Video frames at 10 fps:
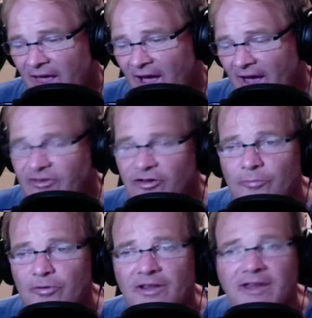I do
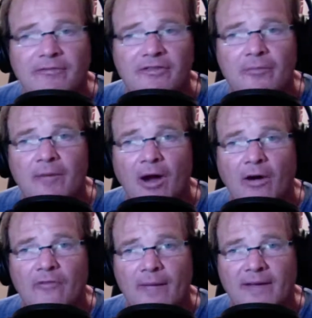believe in the power
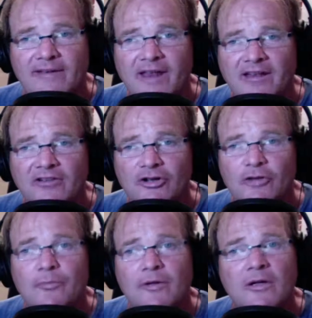of a magnetic loop